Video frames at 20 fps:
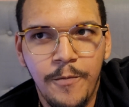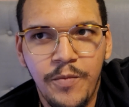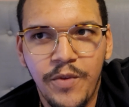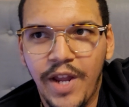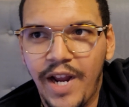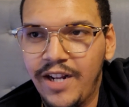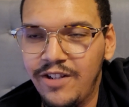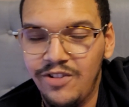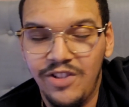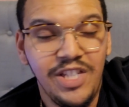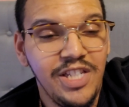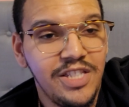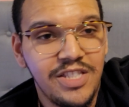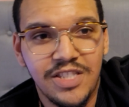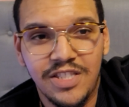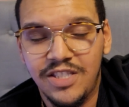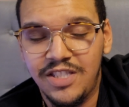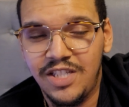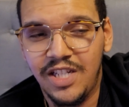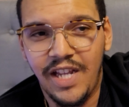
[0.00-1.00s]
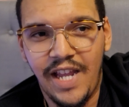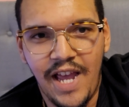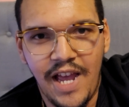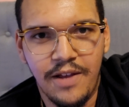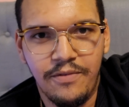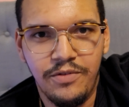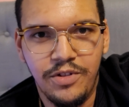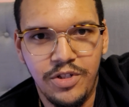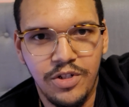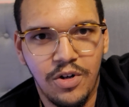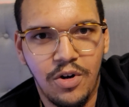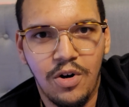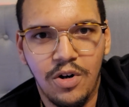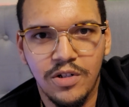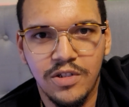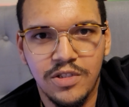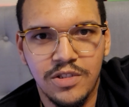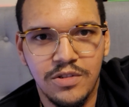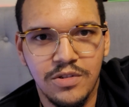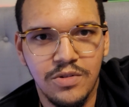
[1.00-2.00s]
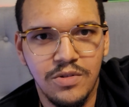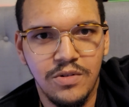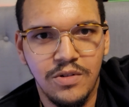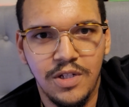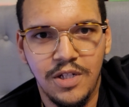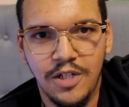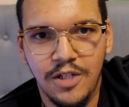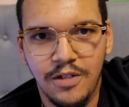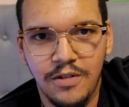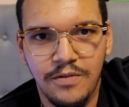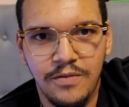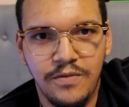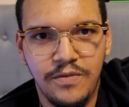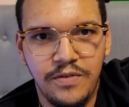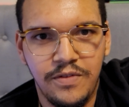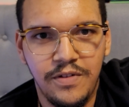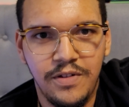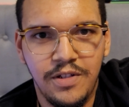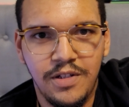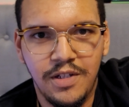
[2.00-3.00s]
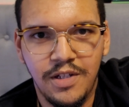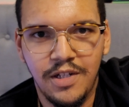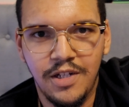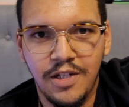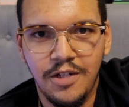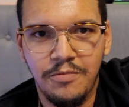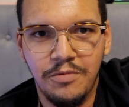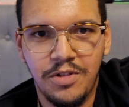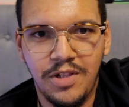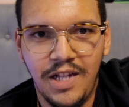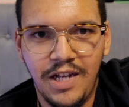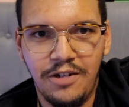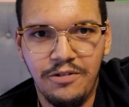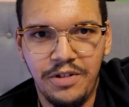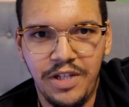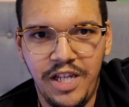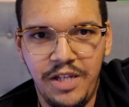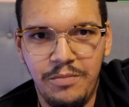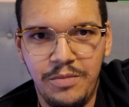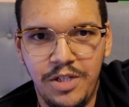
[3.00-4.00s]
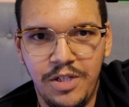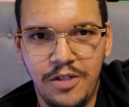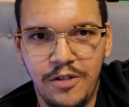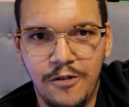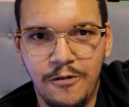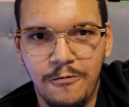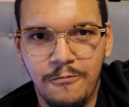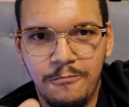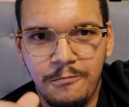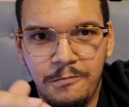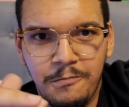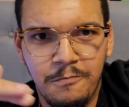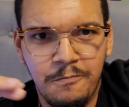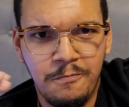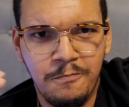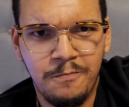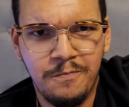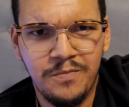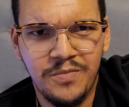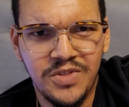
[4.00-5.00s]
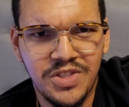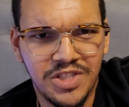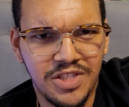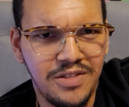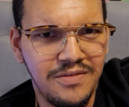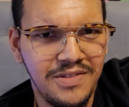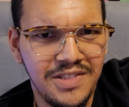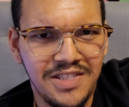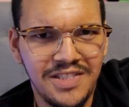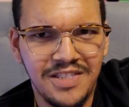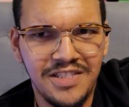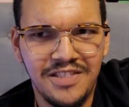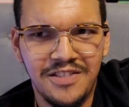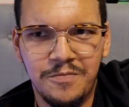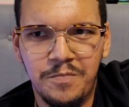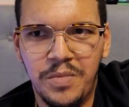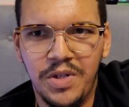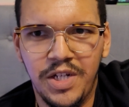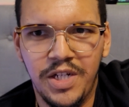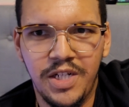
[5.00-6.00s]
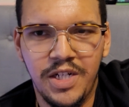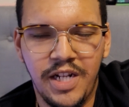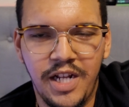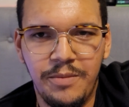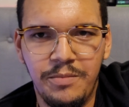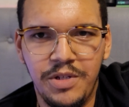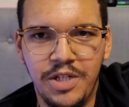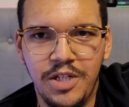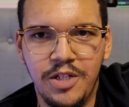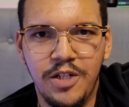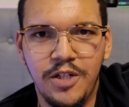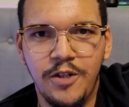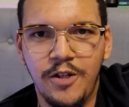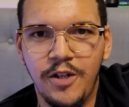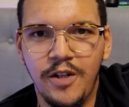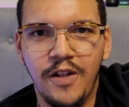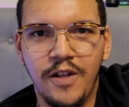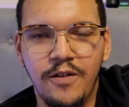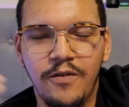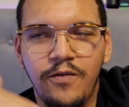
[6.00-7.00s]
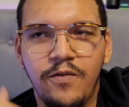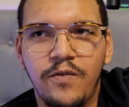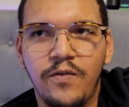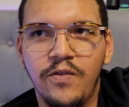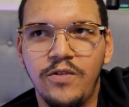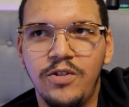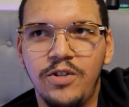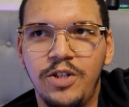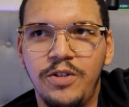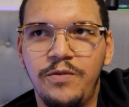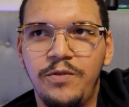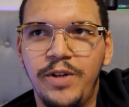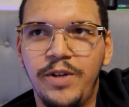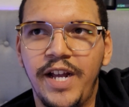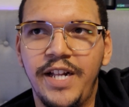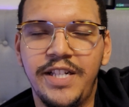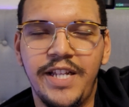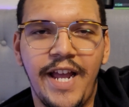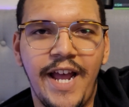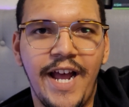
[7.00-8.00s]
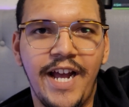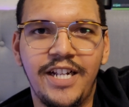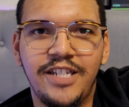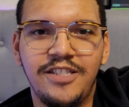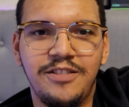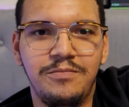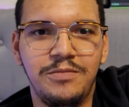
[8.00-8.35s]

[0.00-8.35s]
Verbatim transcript: at least to have in your arsenal of um, cloud gaming services. But I mean, if if you had to ask